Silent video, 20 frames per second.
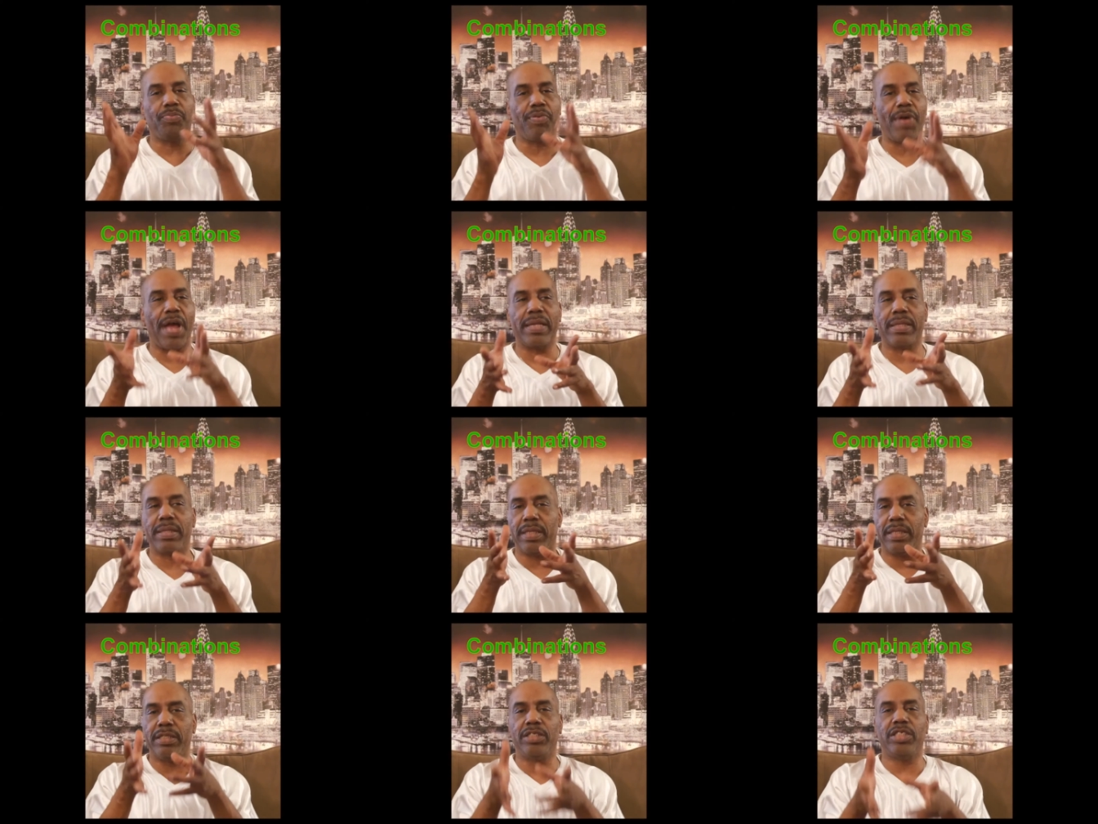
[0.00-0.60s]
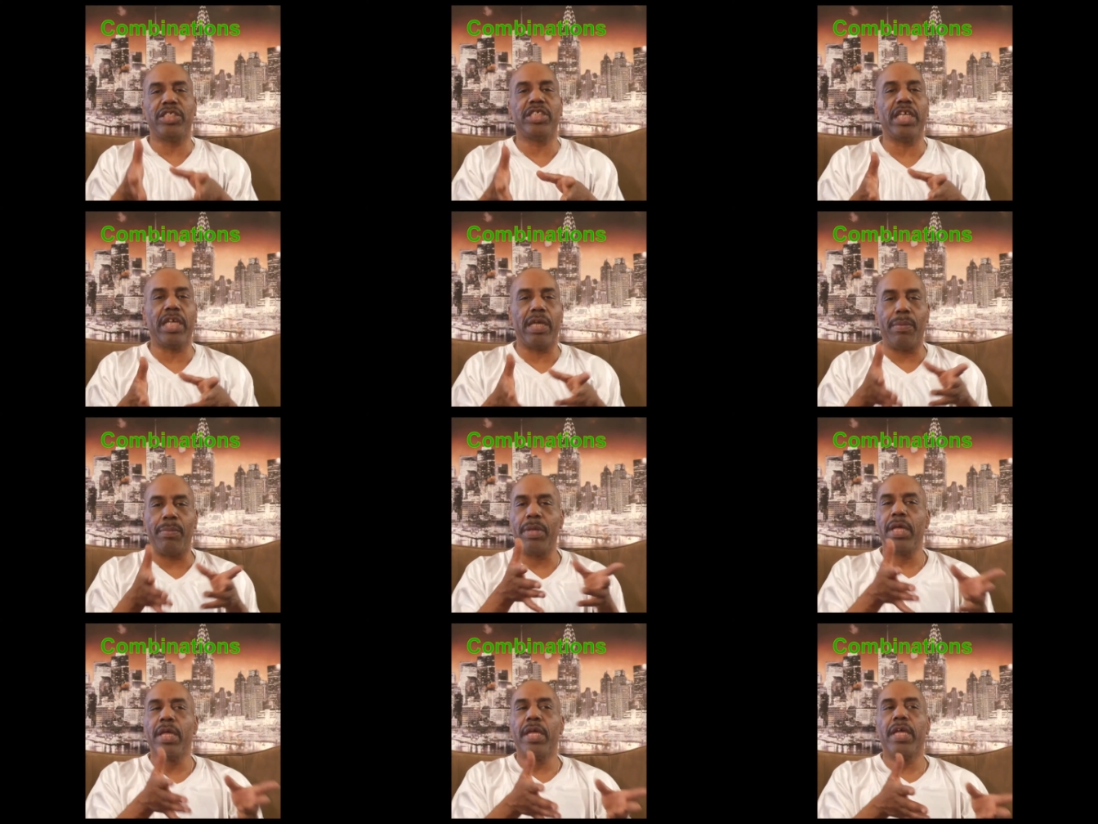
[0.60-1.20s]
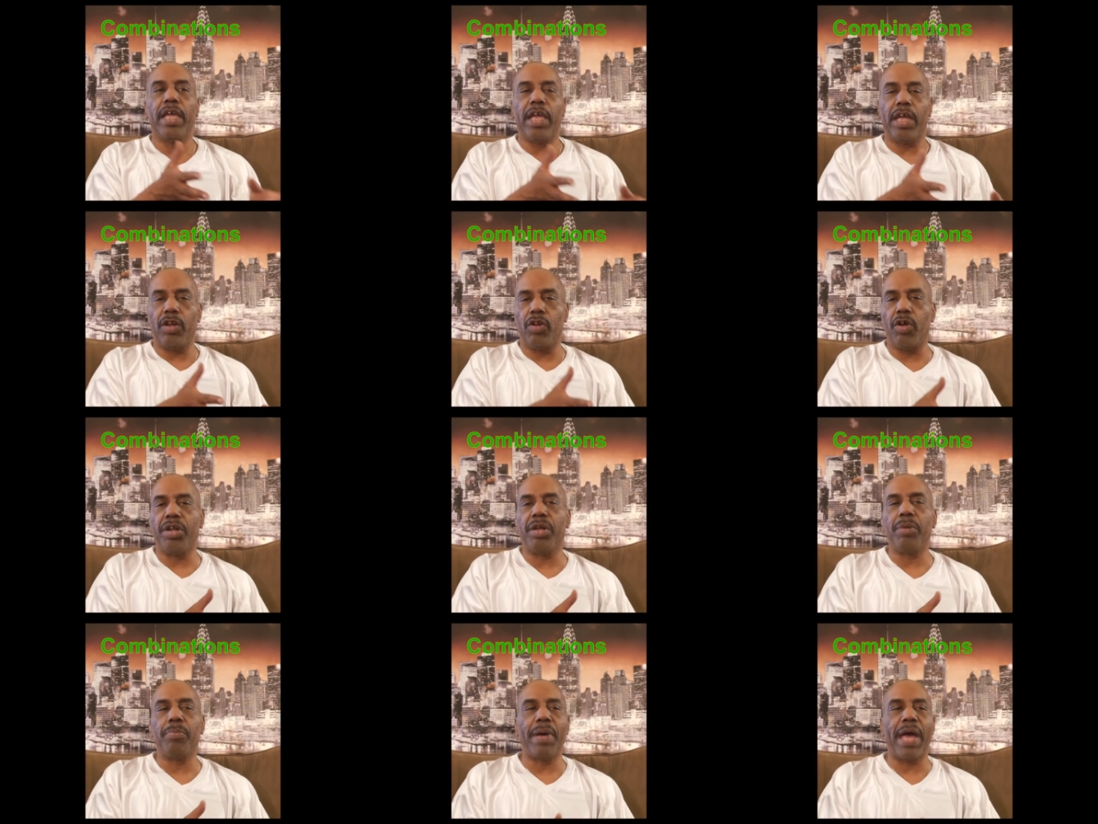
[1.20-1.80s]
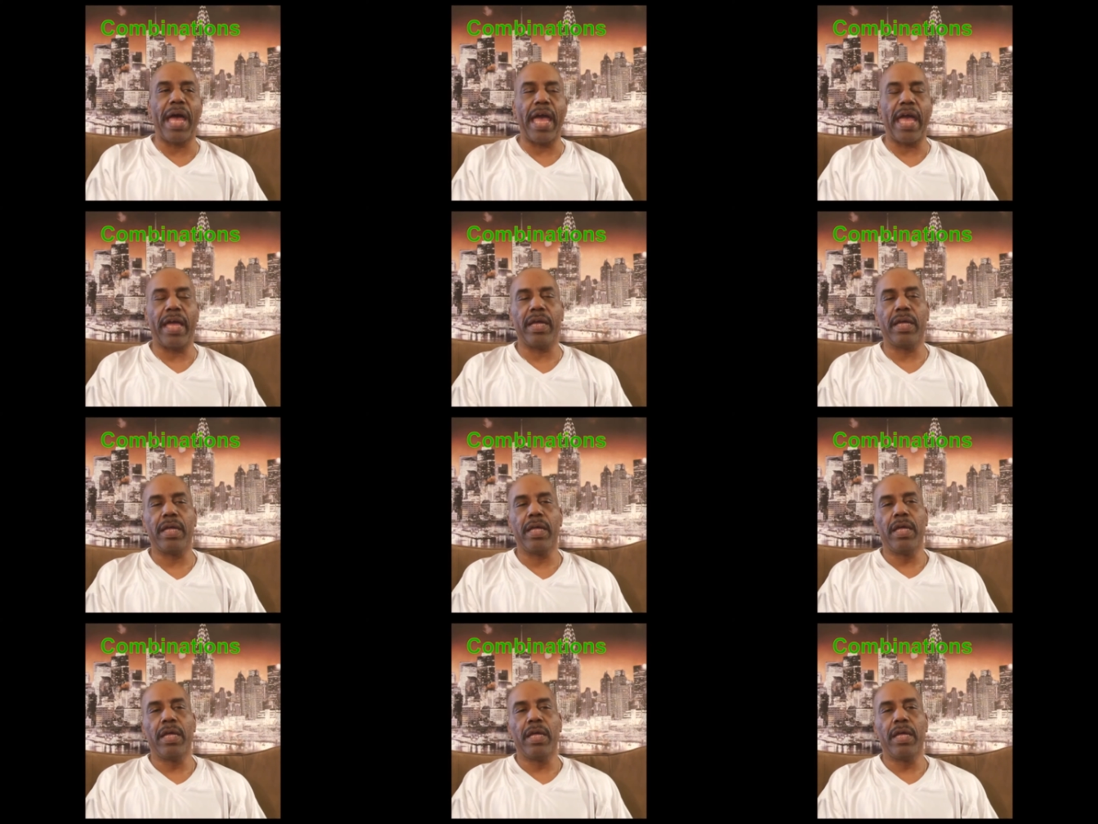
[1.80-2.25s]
practice in the gym and on the bag.